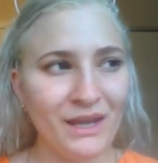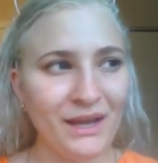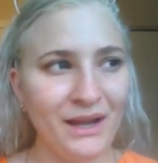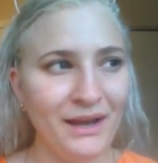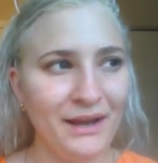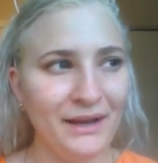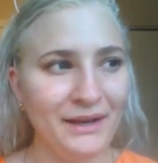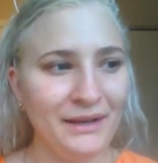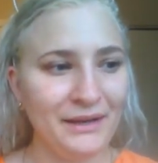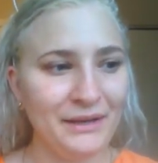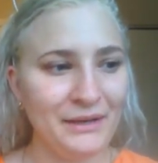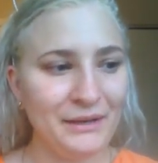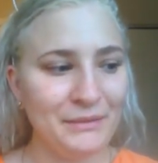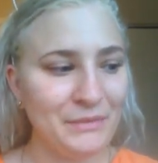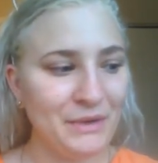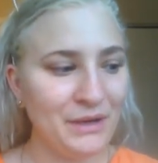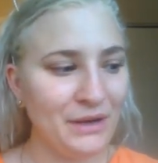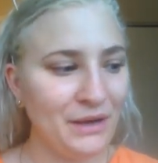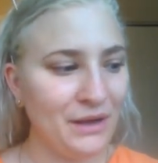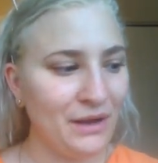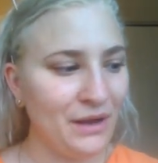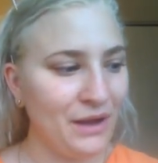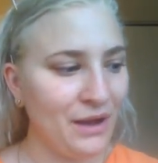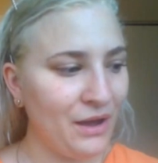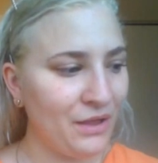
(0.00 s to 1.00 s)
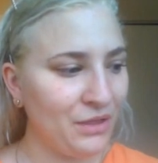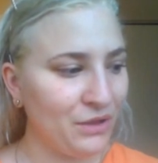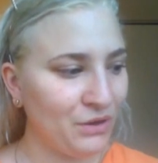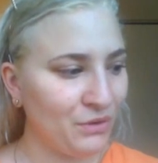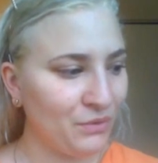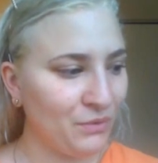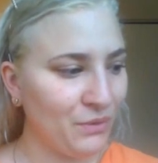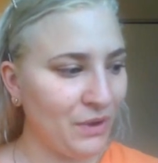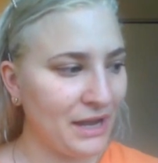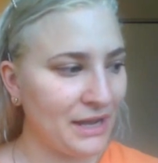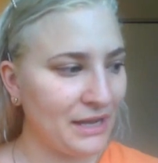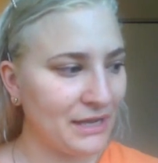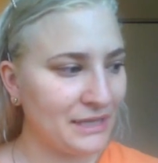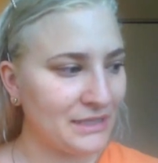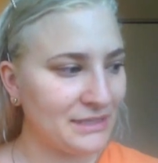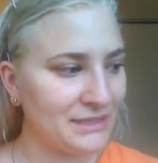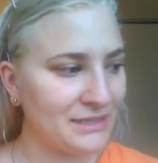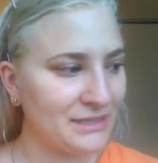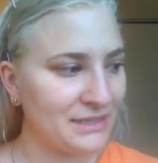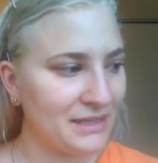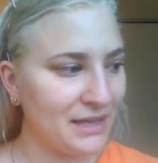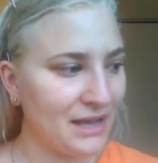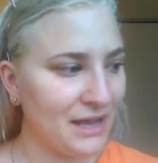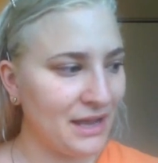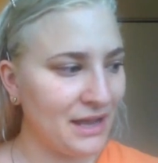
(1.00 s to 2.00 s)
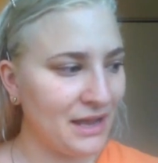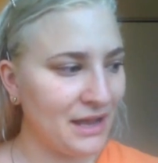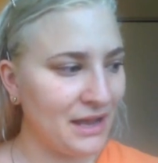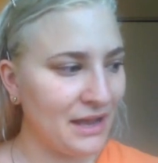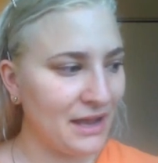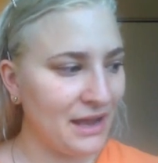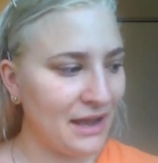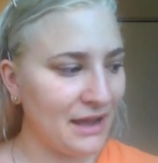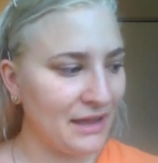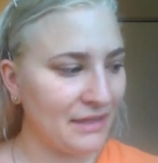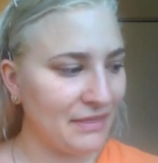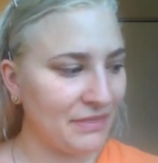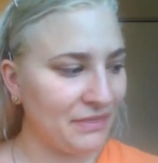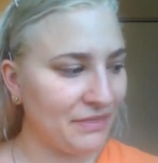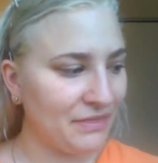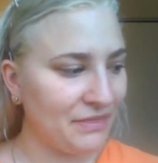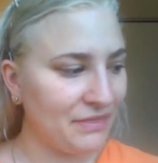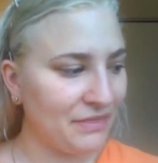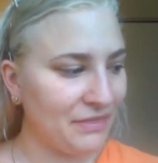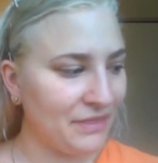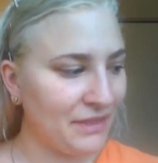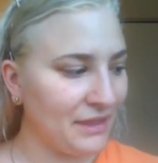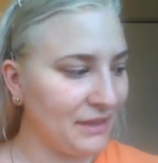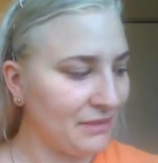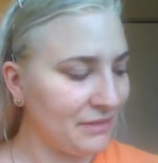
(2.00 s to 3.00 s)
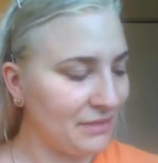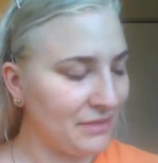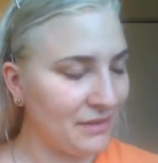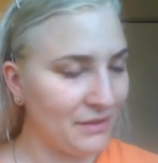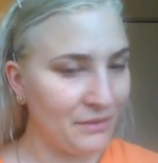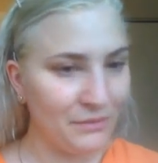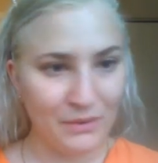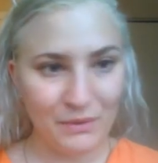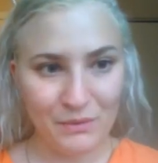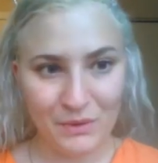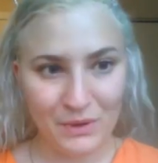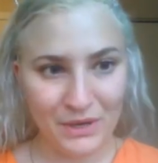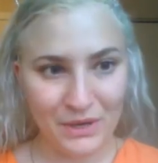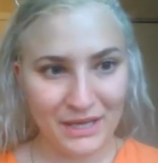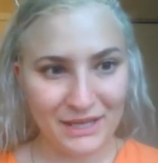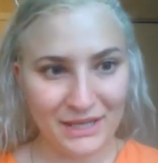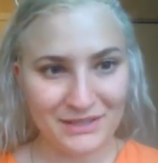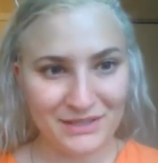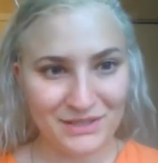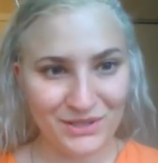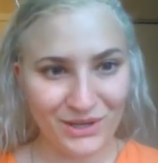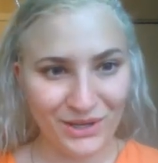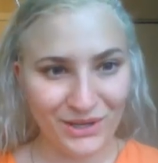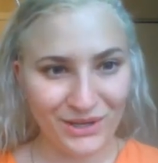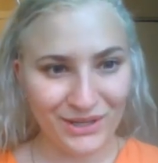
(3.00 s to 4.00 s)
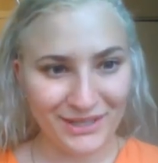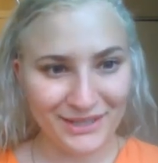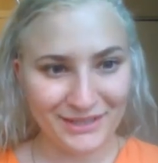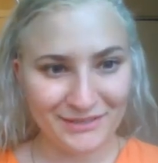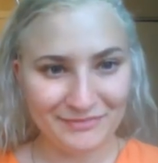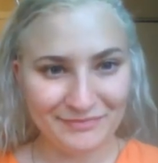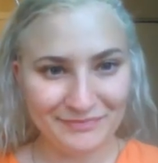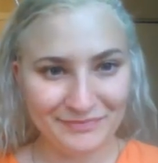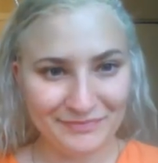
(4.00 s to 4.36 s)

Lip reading: Otherwise, I think that we will get started.